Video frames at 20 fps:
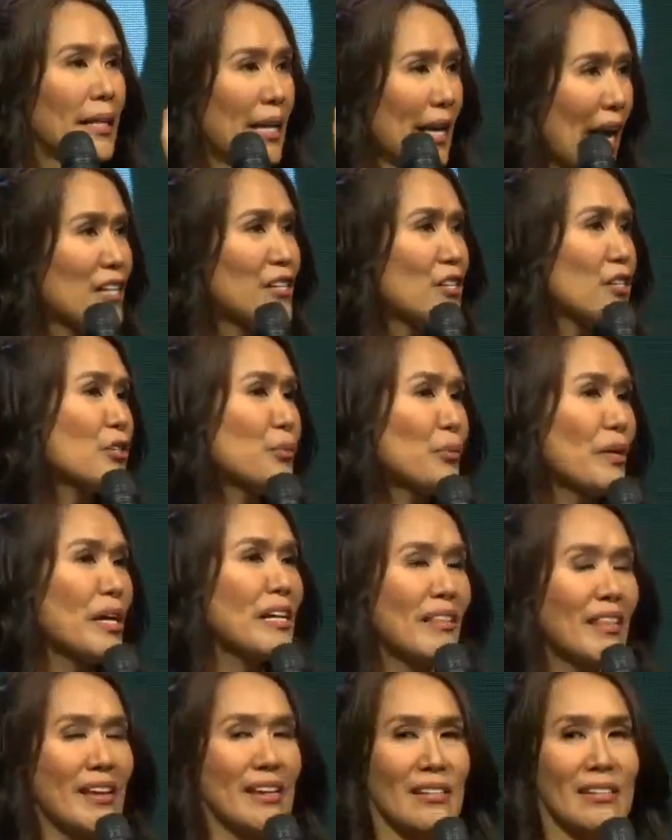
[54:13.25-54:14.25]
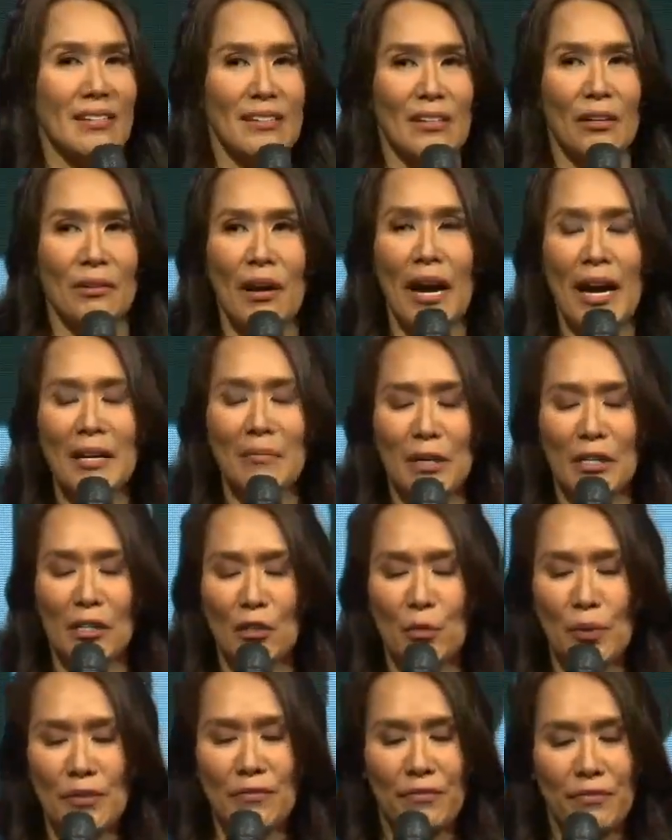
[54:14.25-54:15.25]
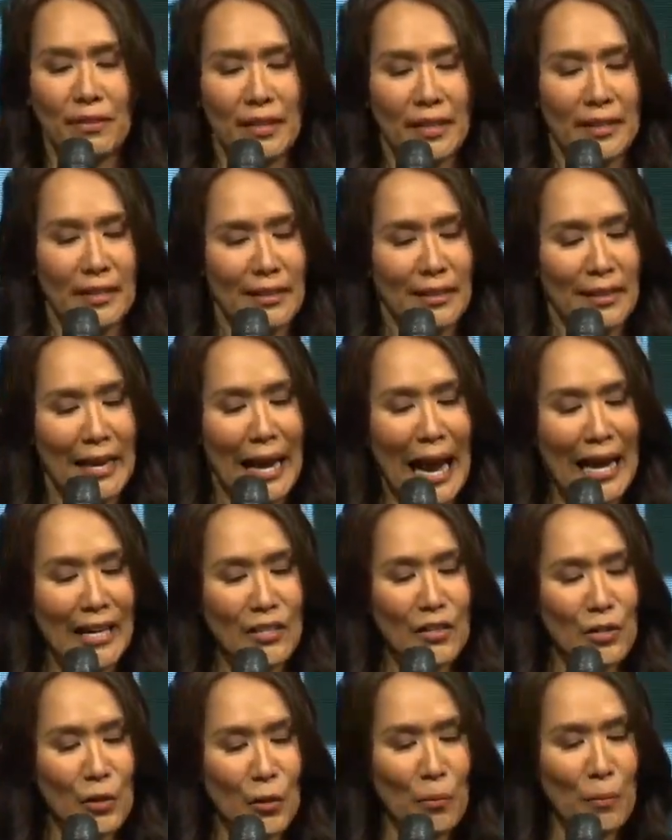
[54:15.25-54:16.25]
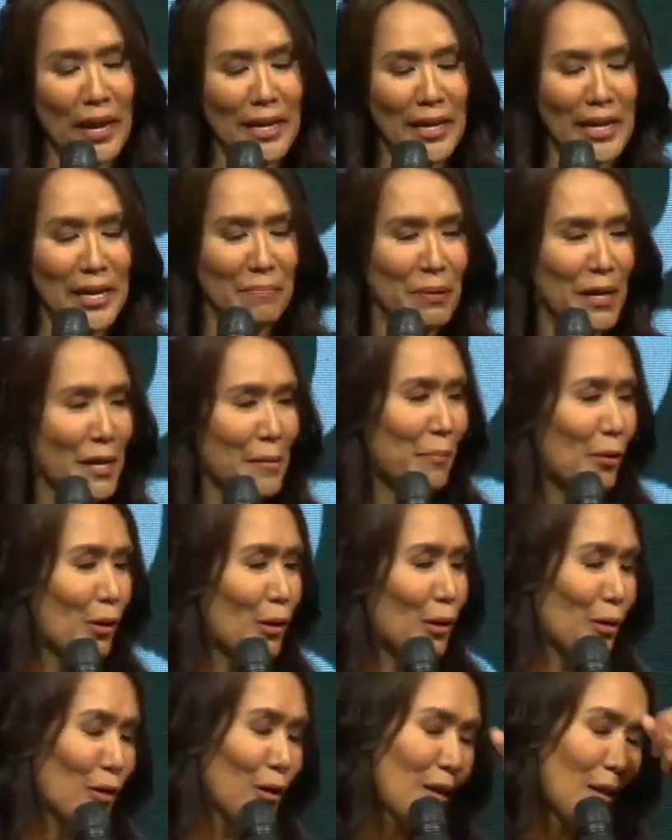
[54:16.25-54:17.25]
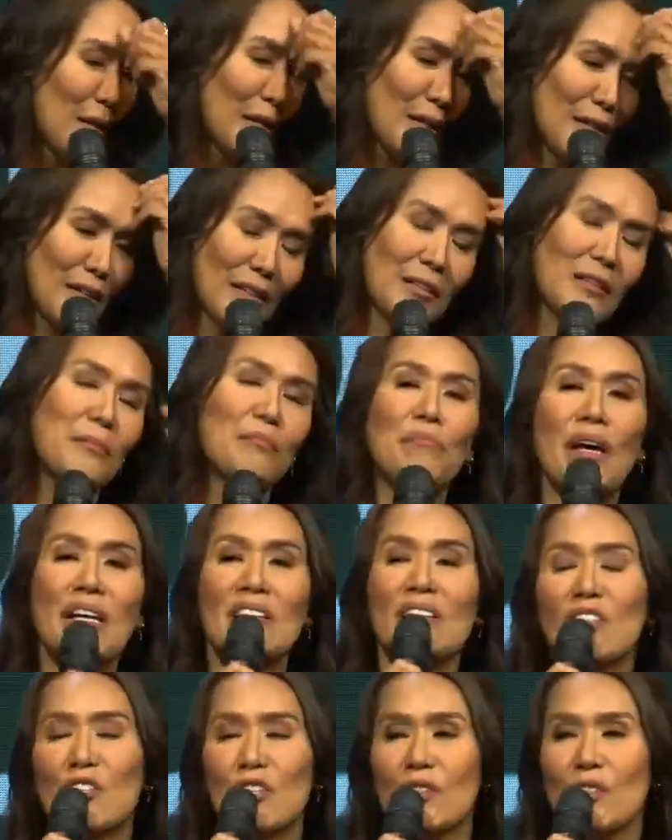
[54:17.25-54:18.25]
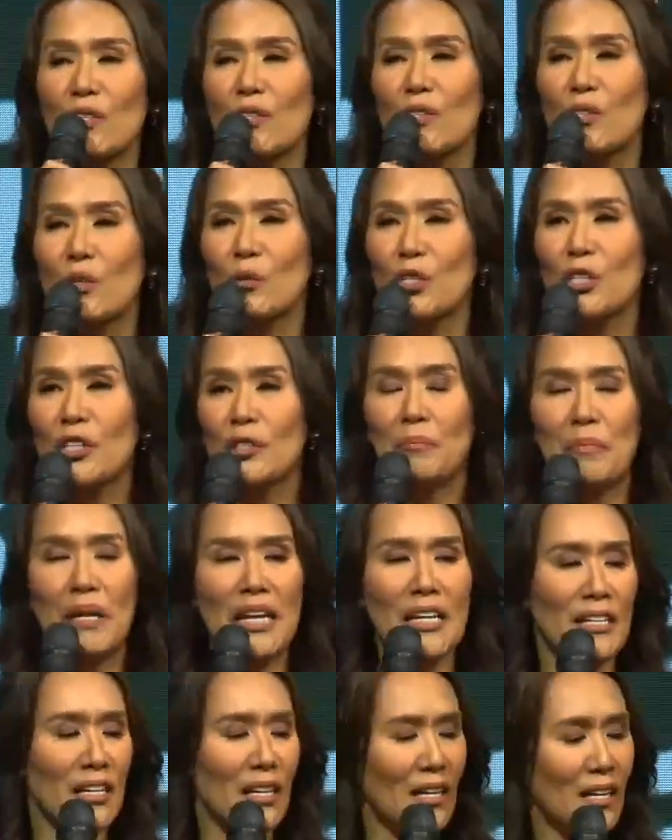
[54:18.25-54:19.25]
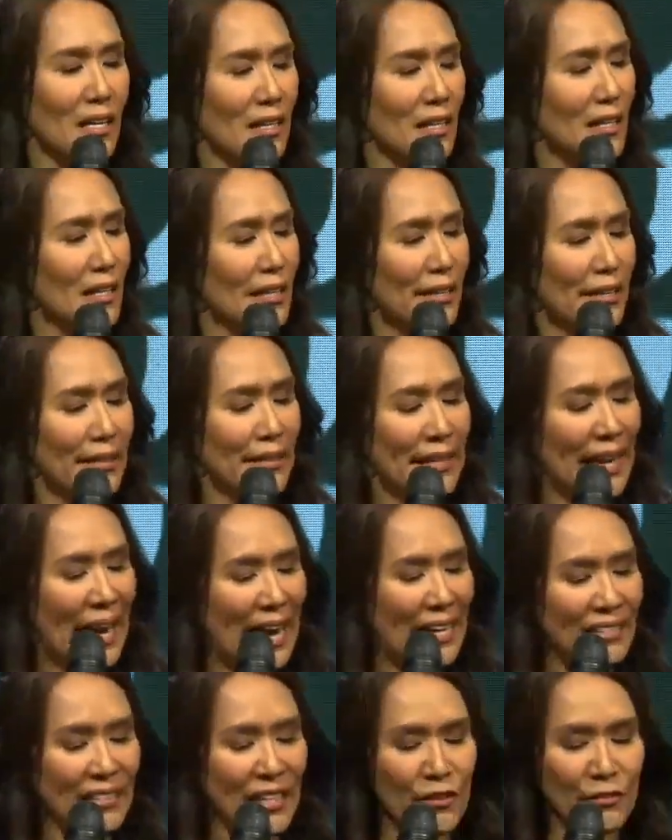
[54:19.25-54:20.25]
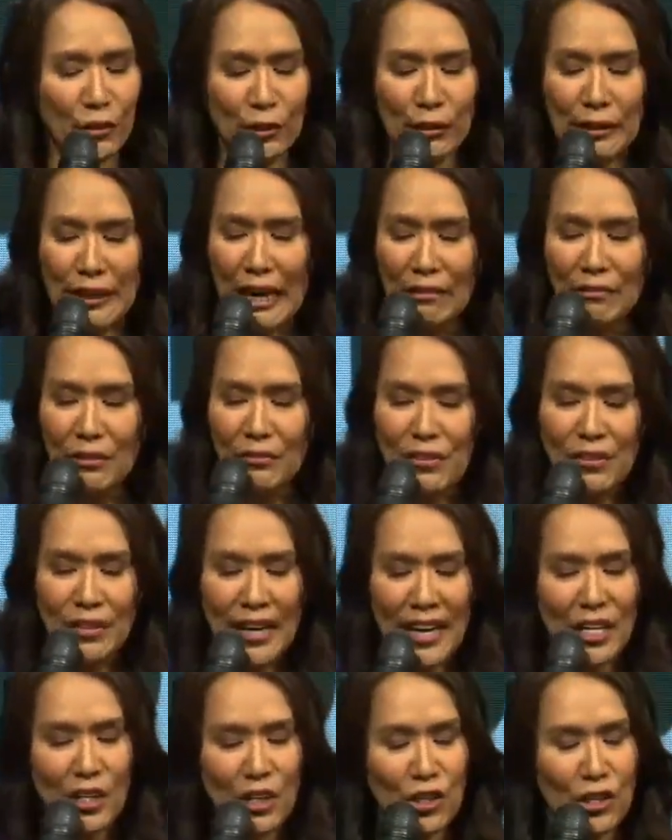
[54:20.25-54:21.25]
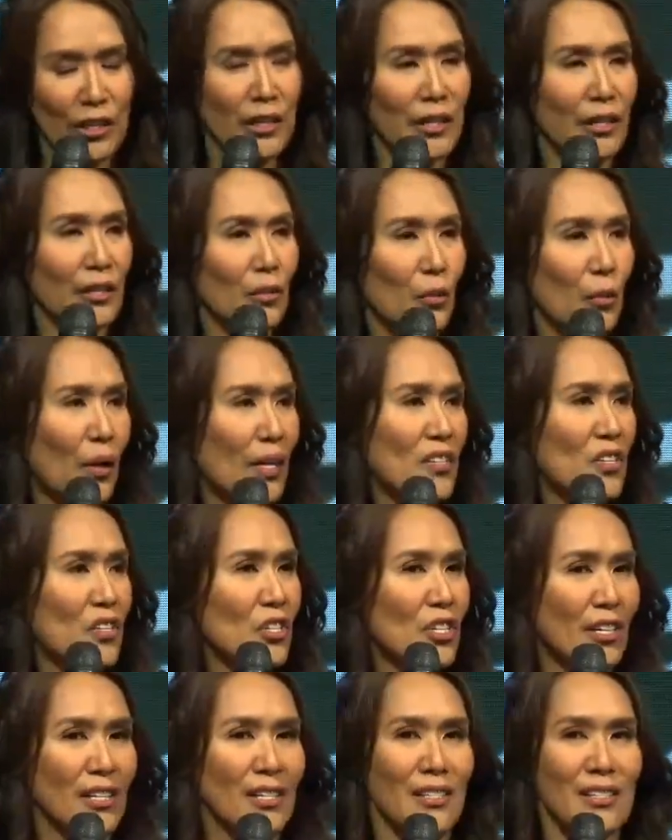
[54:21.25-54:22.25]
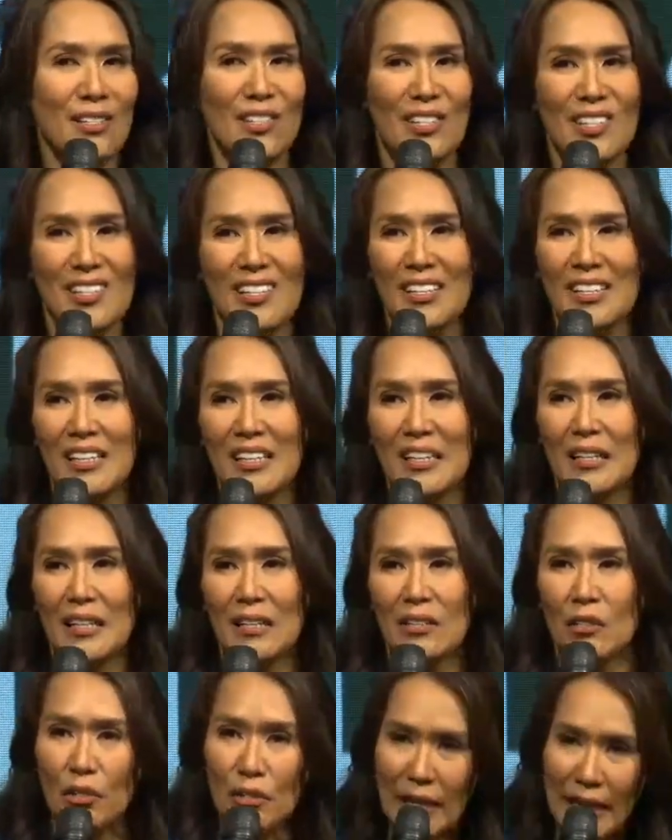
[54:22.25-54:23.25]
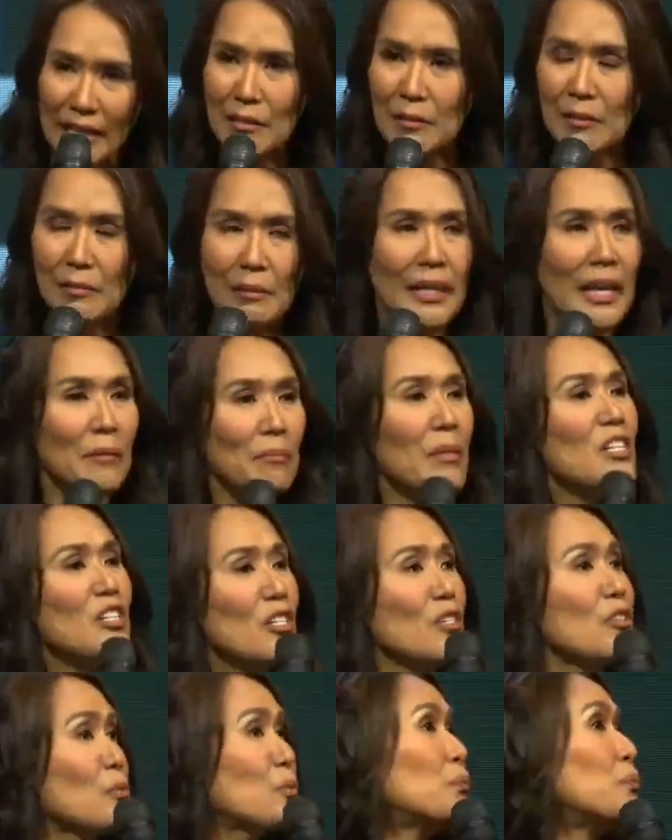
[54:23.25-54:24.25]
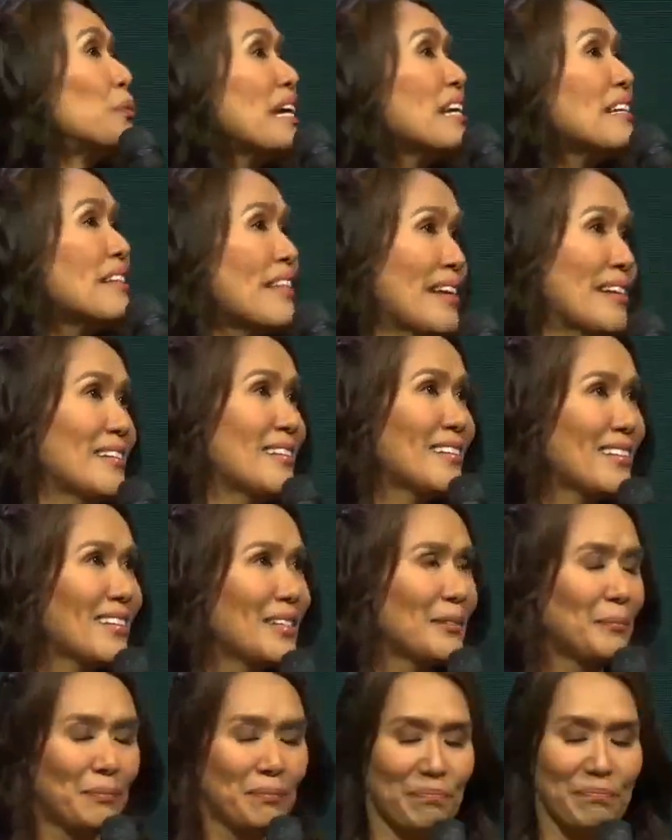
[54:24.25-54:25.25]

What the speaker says: Can I just read this, all right? Because we've had so many people message us on social media, asking for clarification, questions. So let me just read this.